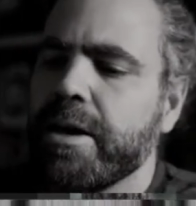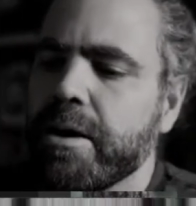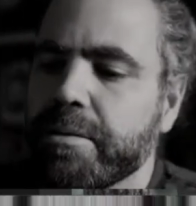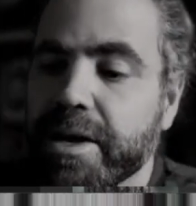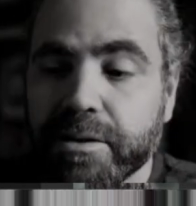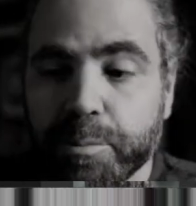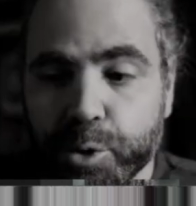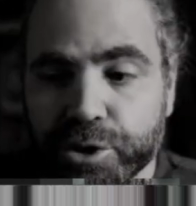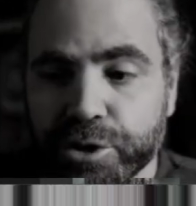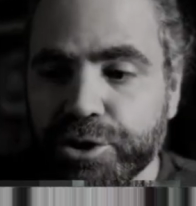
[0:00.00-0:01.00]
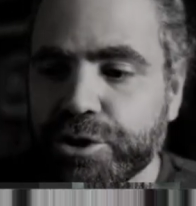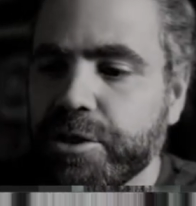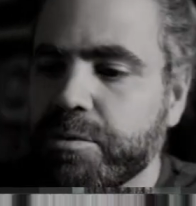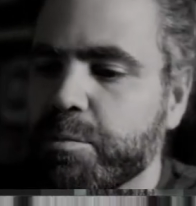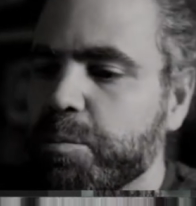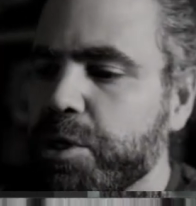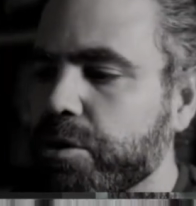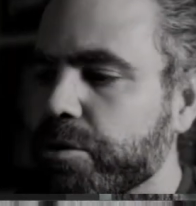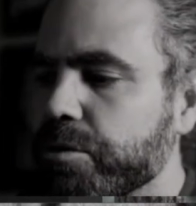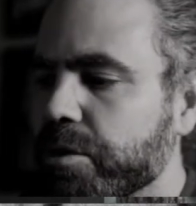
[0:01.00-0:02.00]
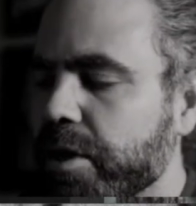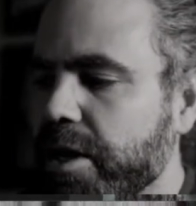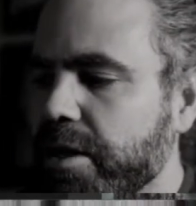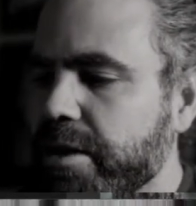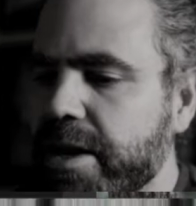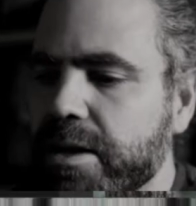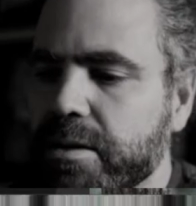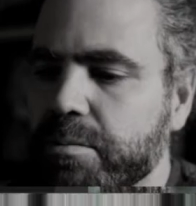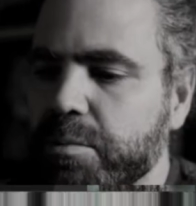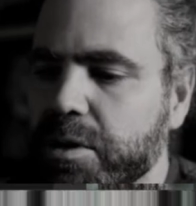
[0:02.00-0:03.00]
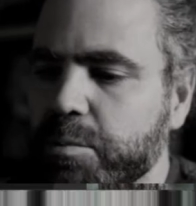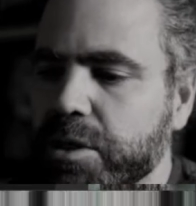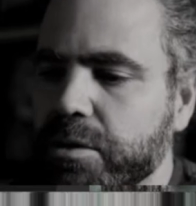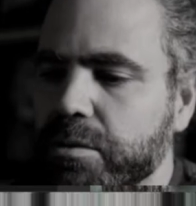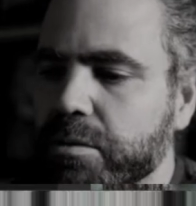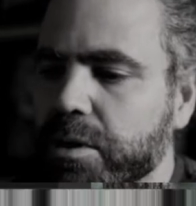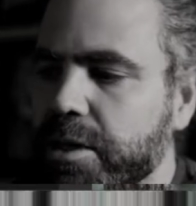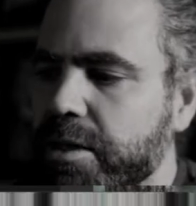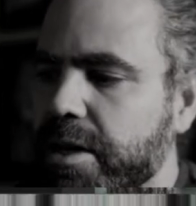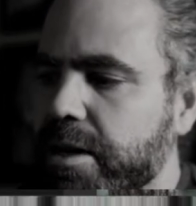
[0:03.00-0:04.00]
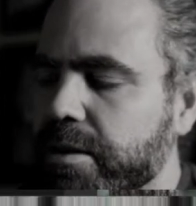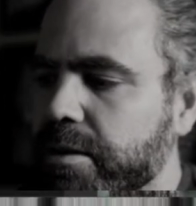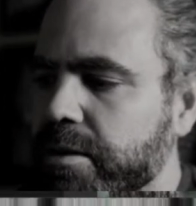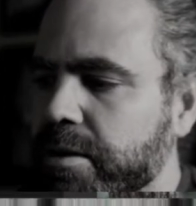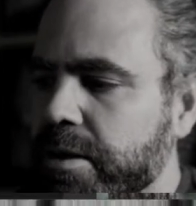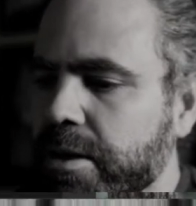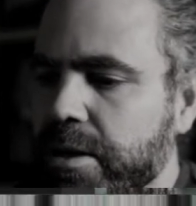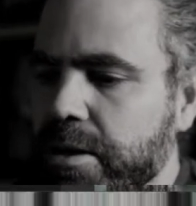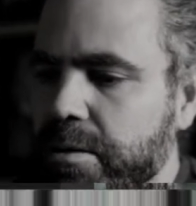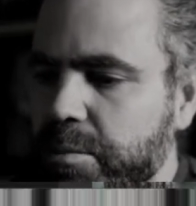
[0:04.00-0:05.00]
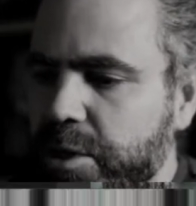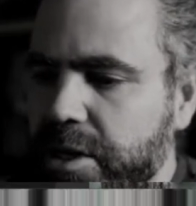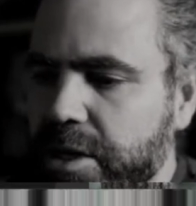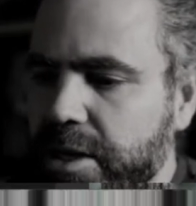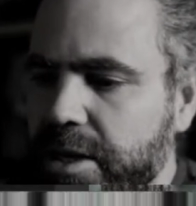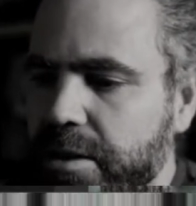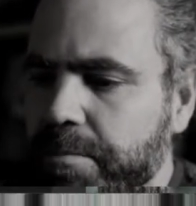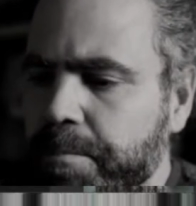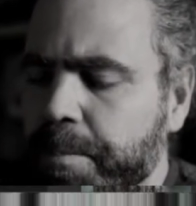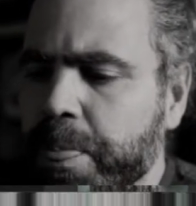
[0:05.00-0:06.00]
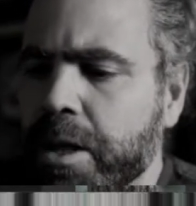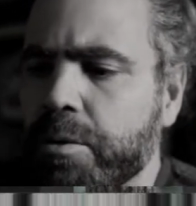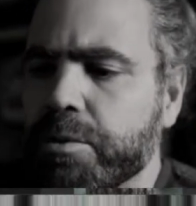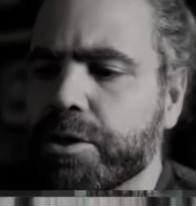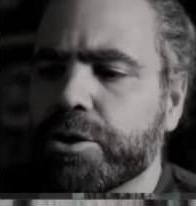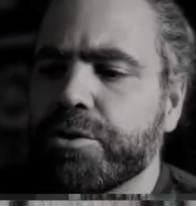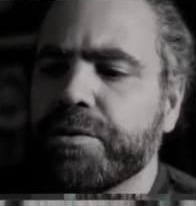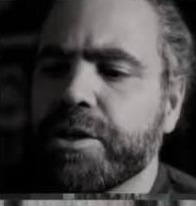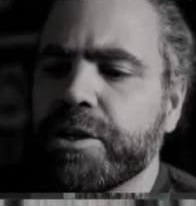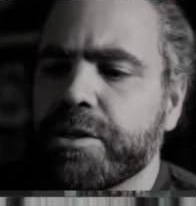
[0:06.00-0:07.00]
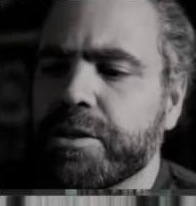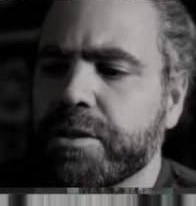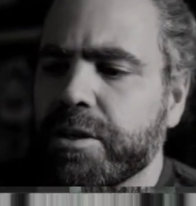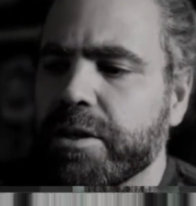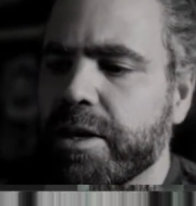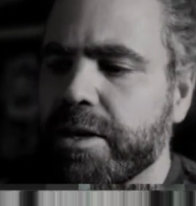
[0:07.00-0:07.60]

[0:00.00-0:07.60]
That's a personal choice. Maybe you hate that, maybe you like that. But then again, what the curve does, again,